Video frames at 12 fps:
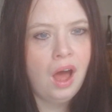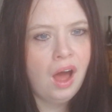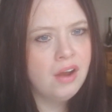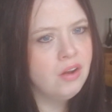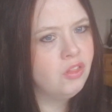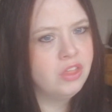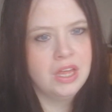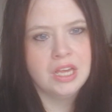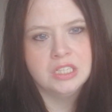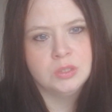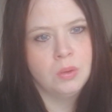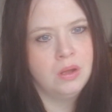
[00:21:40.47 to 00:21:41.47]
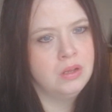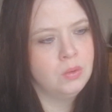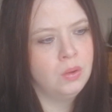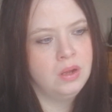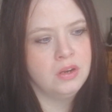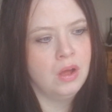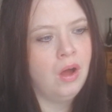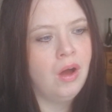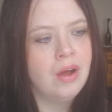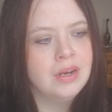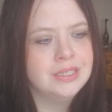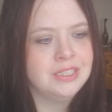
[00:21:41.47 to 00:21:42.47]
I don't think he's worked a
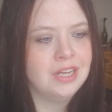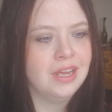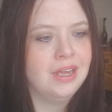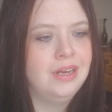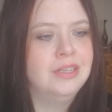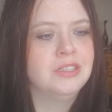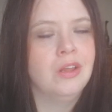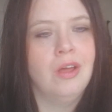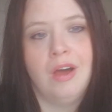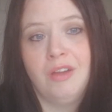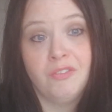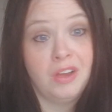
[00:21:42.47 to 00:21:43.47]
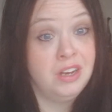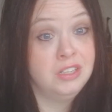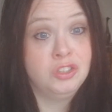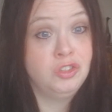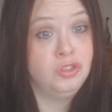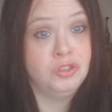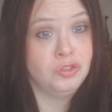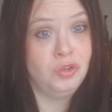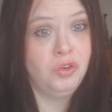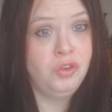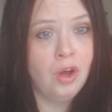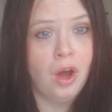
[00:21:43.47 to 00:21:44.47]
honest day in his life, and it's just
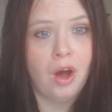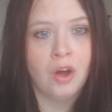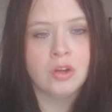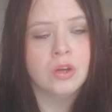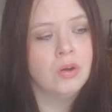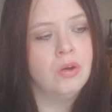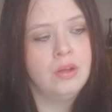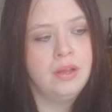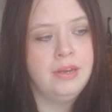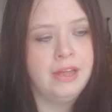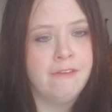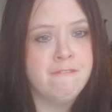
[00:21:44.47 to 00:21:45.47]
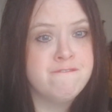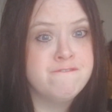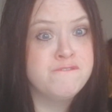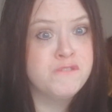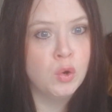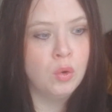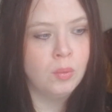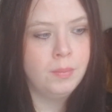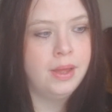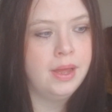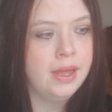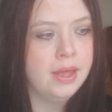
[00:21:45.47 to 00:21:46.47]
not cutting it for
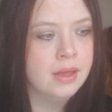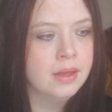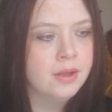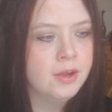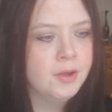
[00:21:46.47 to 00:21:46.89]
me.